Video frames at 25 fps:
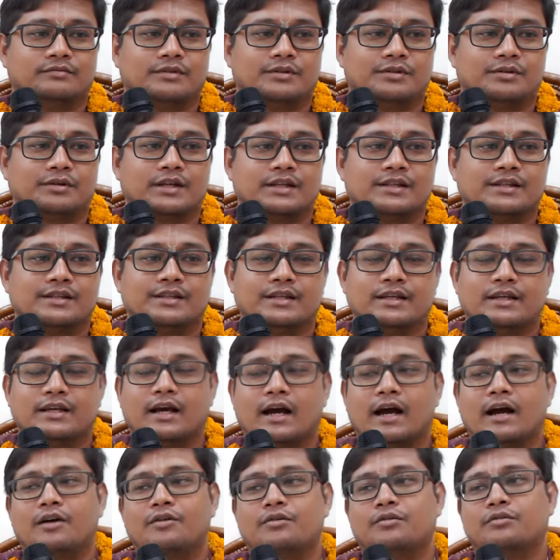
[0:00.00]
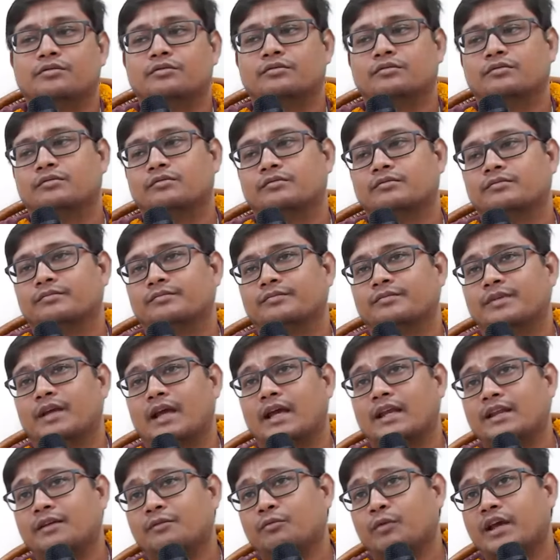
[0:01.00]
you can see how
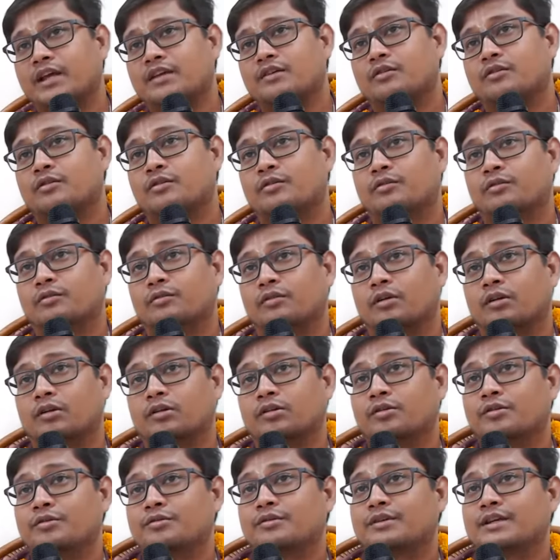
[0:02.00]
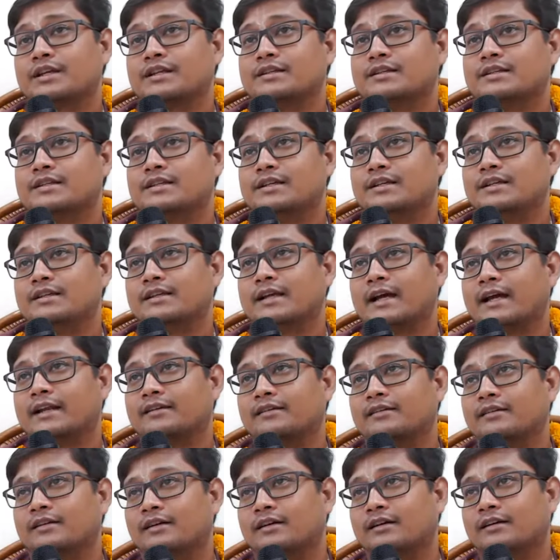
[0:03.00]
anywhere you go, although you can see
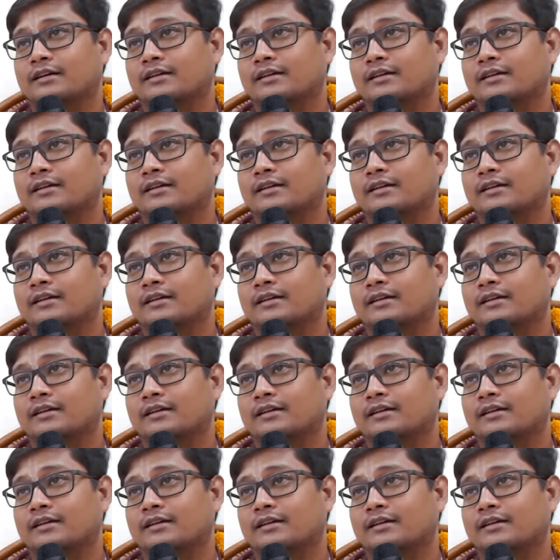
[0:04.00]
that